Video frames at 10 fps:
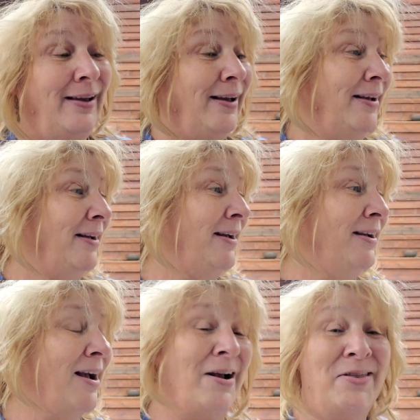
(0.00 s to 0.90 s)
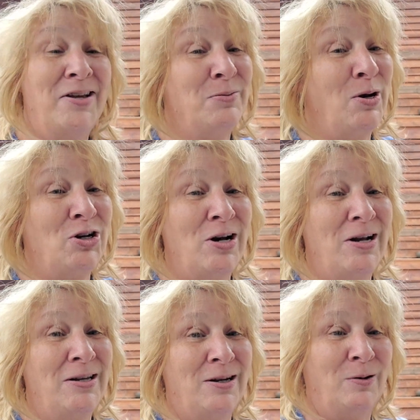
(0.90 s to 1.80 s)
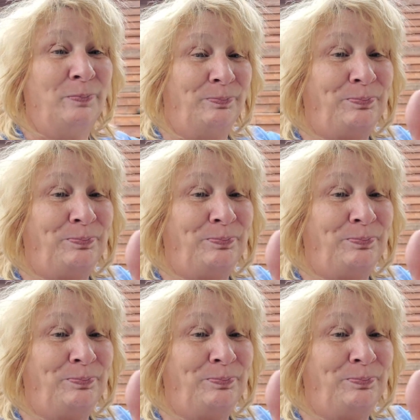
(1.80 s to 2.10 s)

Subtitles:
I got this much done. So,